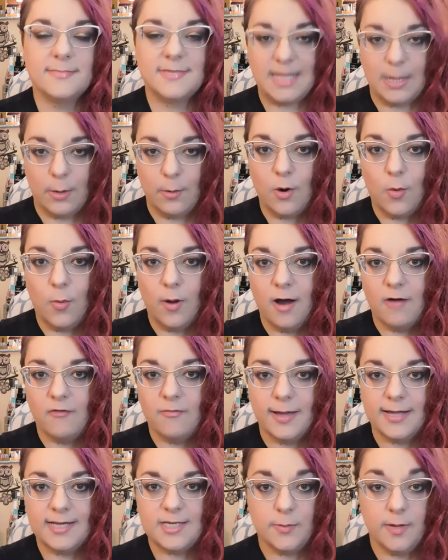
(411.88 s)
They were aware
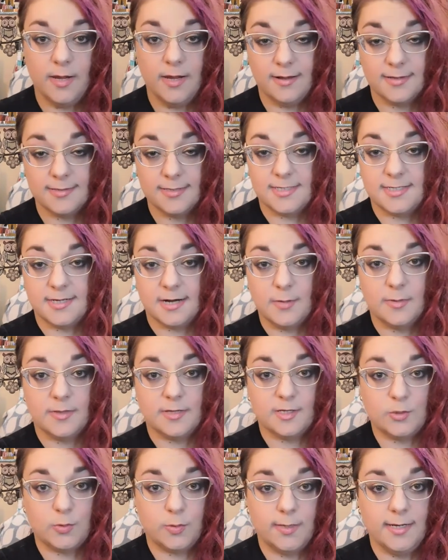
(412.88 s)
of my tweet because it started
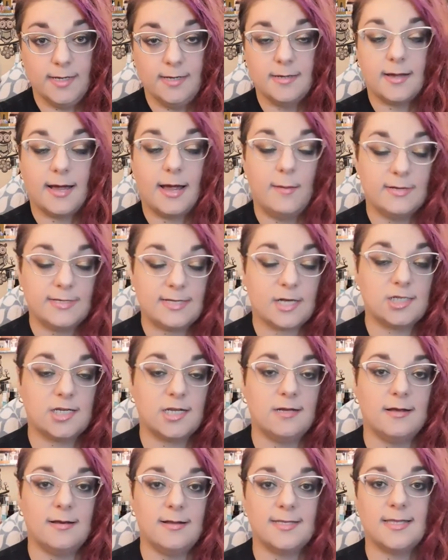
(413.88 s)
with a tweet. I was
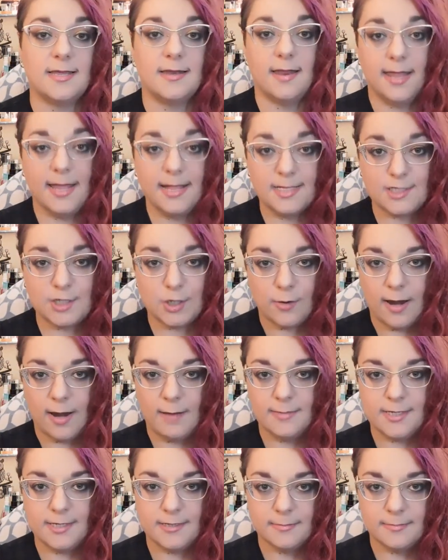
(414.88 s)
actually going to send an
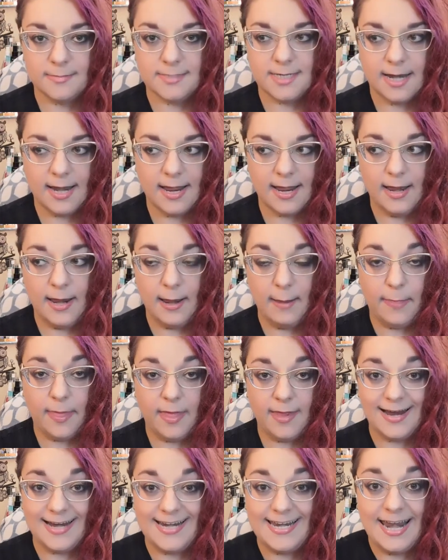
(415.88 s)
Instagram to them today,
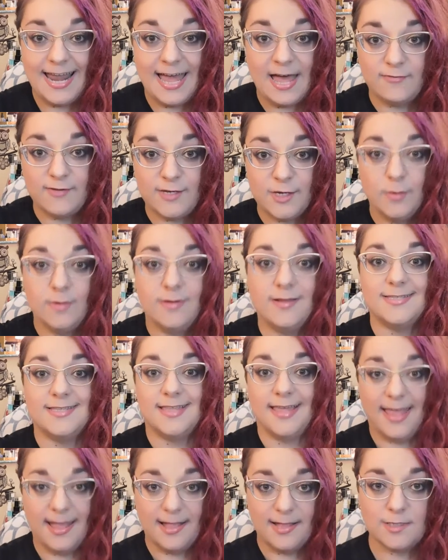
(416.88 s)
but I didn't have to because
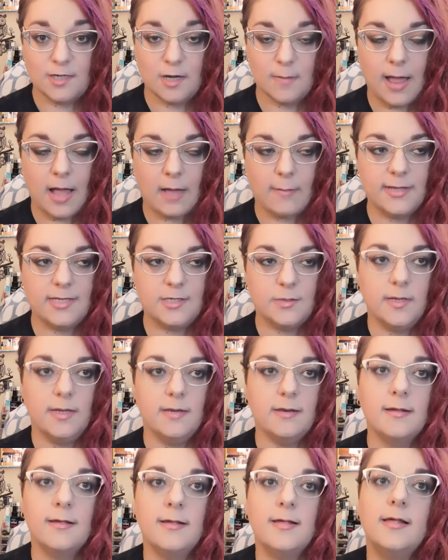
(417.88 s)
they answered back my
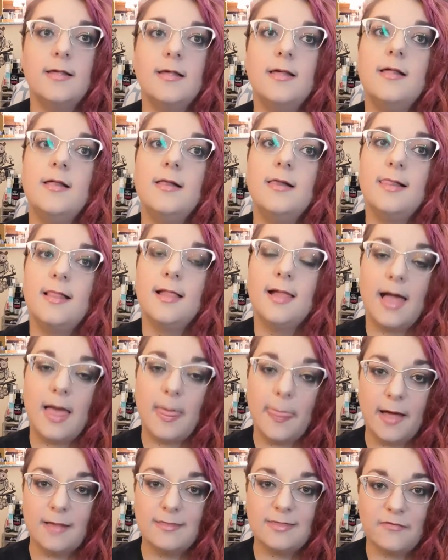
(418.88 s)
tweet
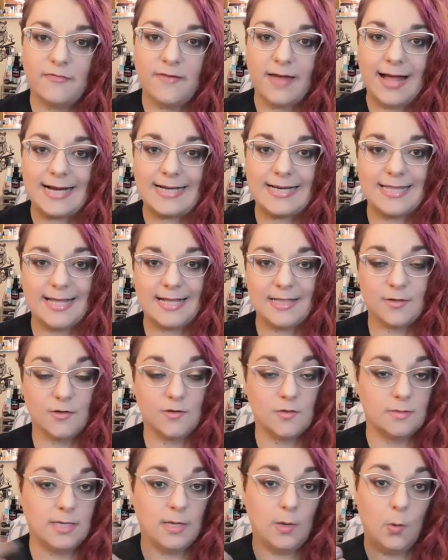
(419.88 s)
about the fact that
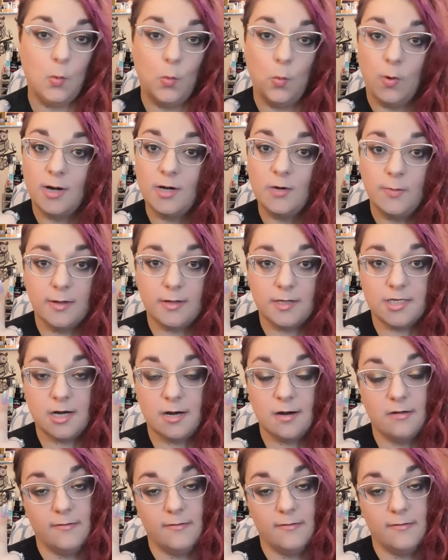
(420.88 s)
there's only one wheelchair